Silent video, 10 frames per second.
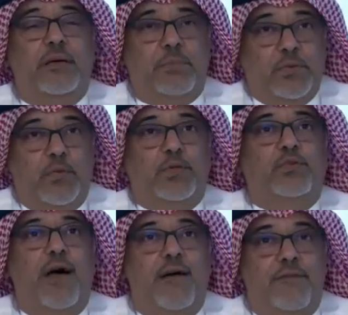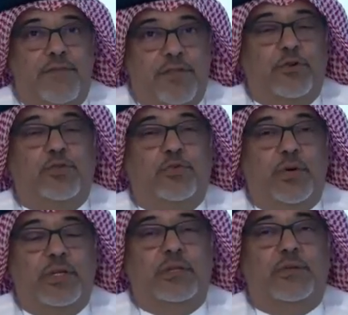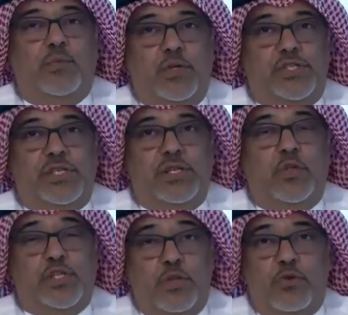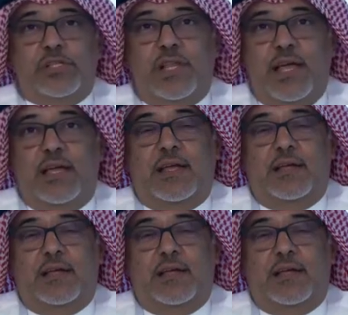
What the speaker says: but we want to have the good one, which looks like